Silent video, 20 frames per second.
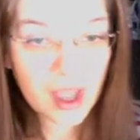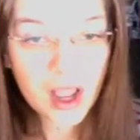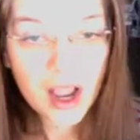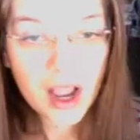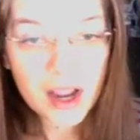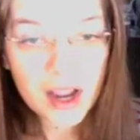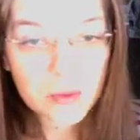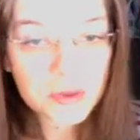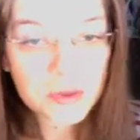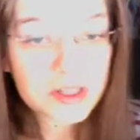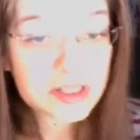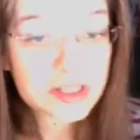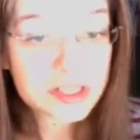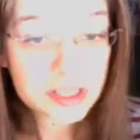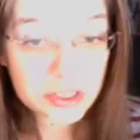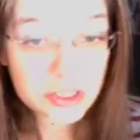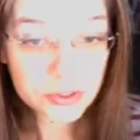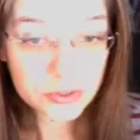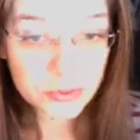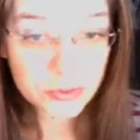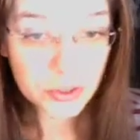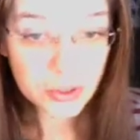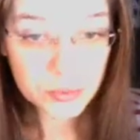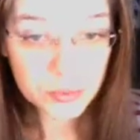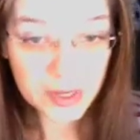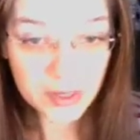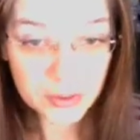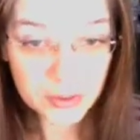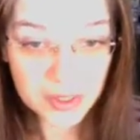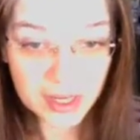I will continue to grow
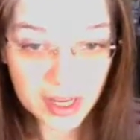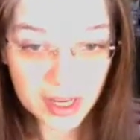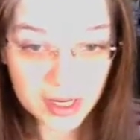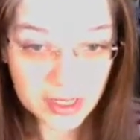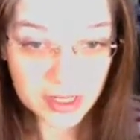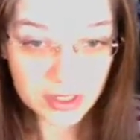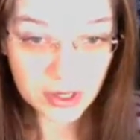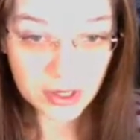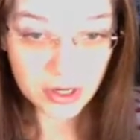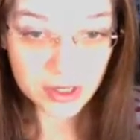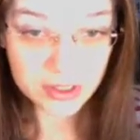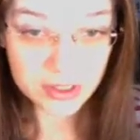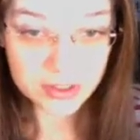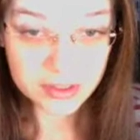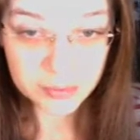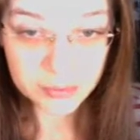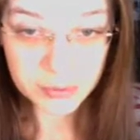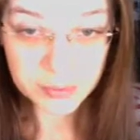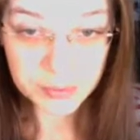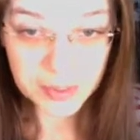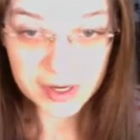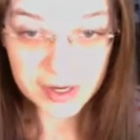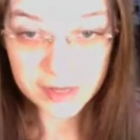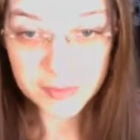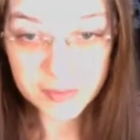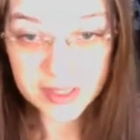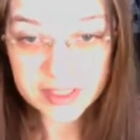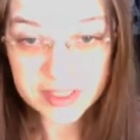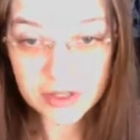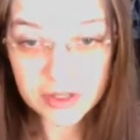my organic garden and prepare
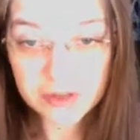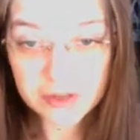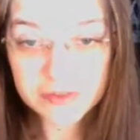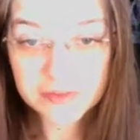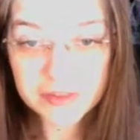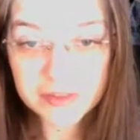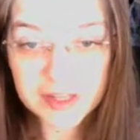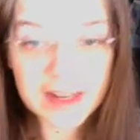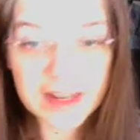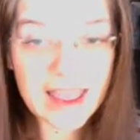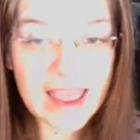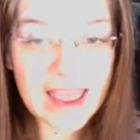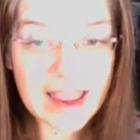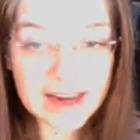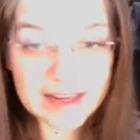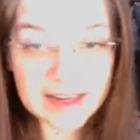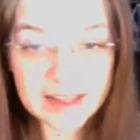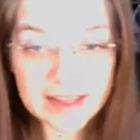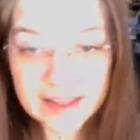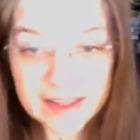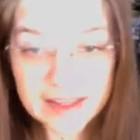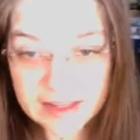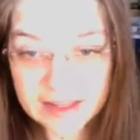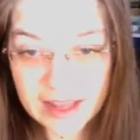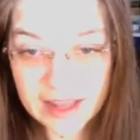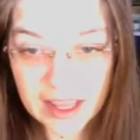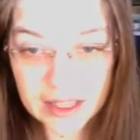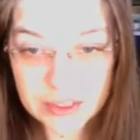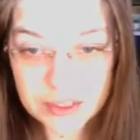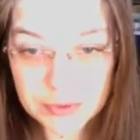myself in any and
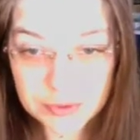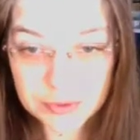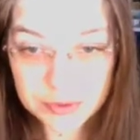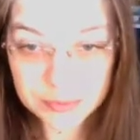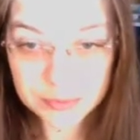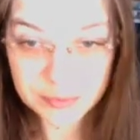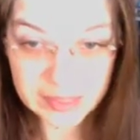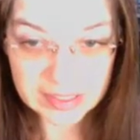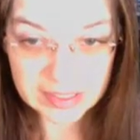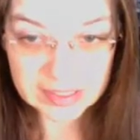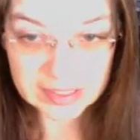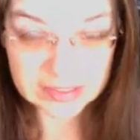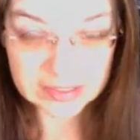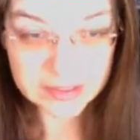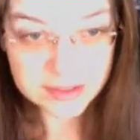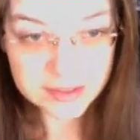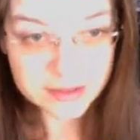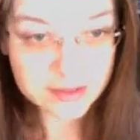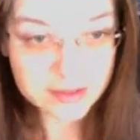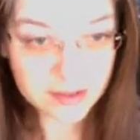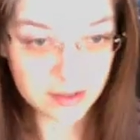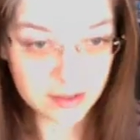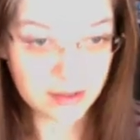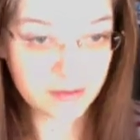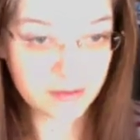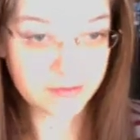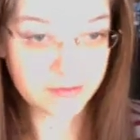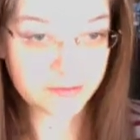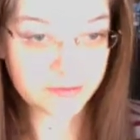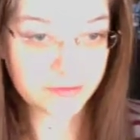natural means
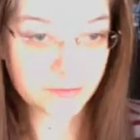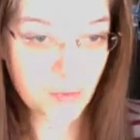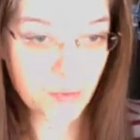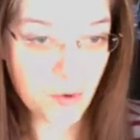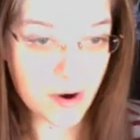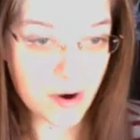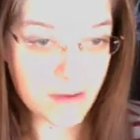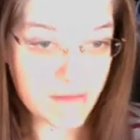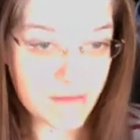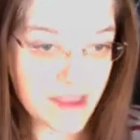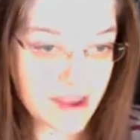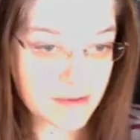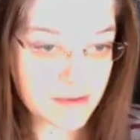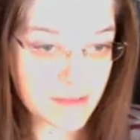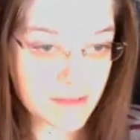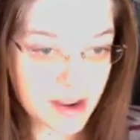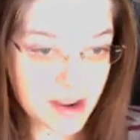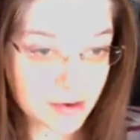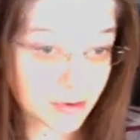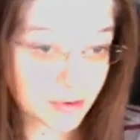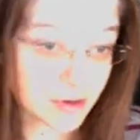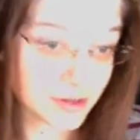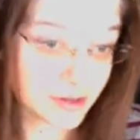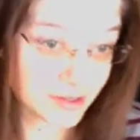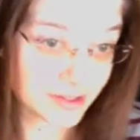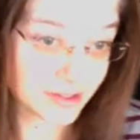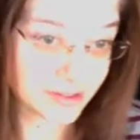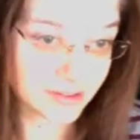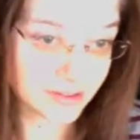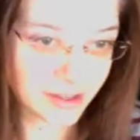for man-made or,
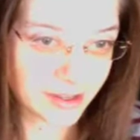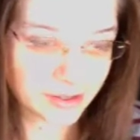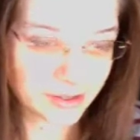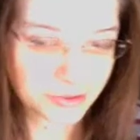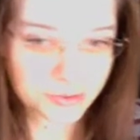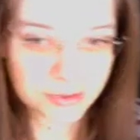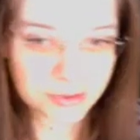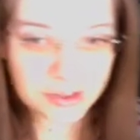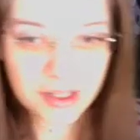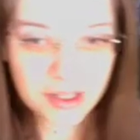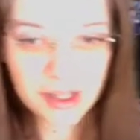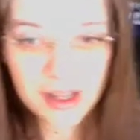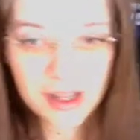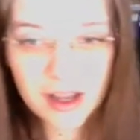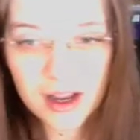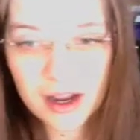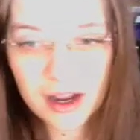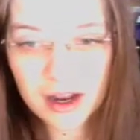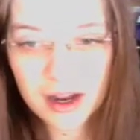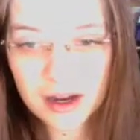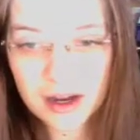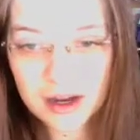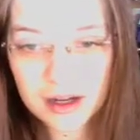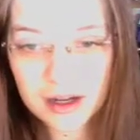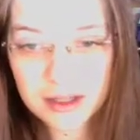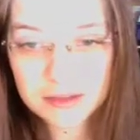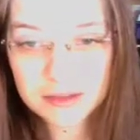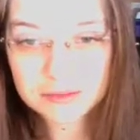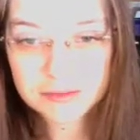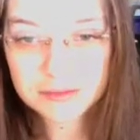again, natural
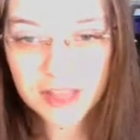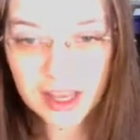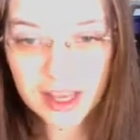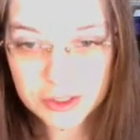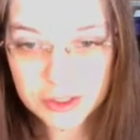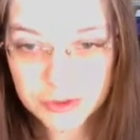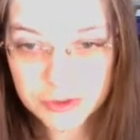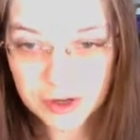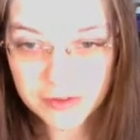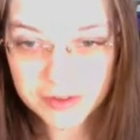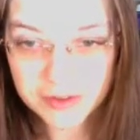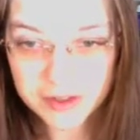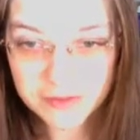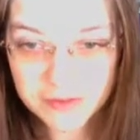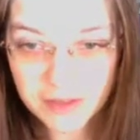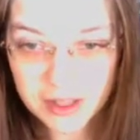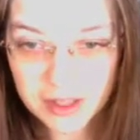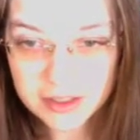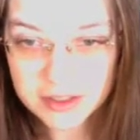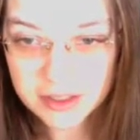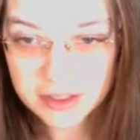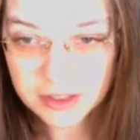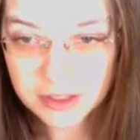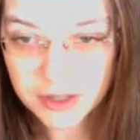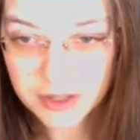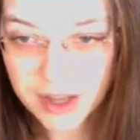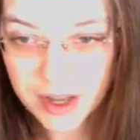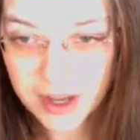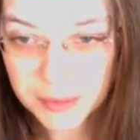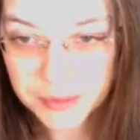catastrophic events that could
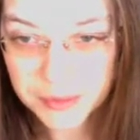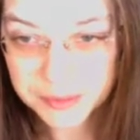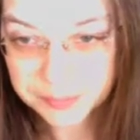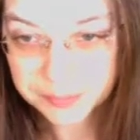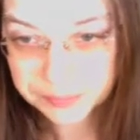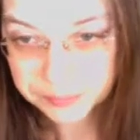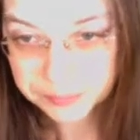happen.